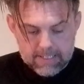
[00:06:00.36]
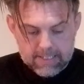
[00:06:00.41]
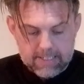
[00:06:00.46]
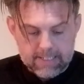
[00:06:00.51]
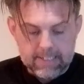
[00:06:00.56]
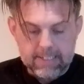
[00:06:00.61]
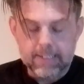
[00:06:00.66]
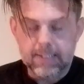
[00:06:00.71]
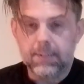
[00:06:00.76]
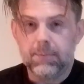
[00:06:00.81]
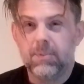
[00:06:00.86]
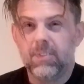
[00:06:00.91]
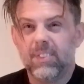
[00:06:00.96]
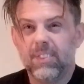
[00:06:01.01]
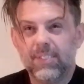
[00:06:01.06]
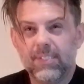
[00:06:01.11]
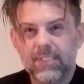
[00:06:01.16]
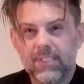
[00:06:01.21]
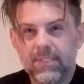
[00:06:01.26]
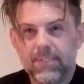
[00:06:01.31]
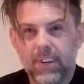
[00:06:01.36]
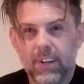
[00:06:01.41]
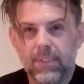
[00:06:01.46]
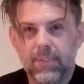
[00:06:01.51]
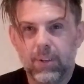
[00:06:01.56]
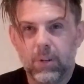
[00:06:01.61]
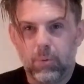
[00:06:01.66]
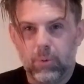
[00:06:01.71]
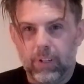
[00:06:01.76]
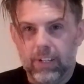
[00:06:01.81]
for a
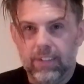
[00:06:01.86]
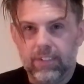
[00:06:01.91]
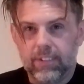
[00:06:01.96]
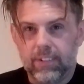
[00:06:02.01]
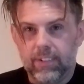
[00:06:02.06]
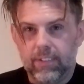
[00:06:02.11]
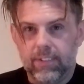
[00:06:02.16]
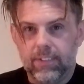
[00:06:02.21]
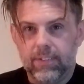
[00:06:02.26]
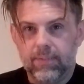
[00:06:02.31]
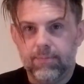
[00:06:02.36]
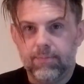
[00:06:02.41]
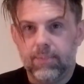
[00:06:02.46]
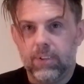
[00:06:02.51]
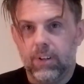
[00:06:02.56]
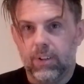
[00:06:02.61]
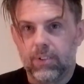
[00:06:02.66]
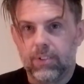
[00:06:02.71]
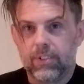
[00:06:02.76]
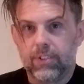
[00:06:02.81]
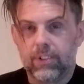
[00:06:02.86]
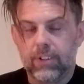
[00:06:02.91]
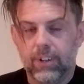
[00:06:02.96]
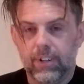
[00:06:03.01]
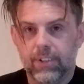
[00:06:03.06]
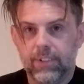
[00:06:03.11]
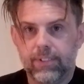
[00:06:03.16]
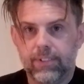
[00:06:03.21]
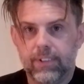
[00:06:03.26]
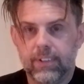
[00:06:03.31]
few reasons, not just
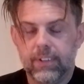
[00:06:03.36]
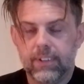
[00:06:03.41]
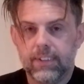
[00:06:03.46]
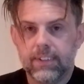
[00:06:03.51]
cost,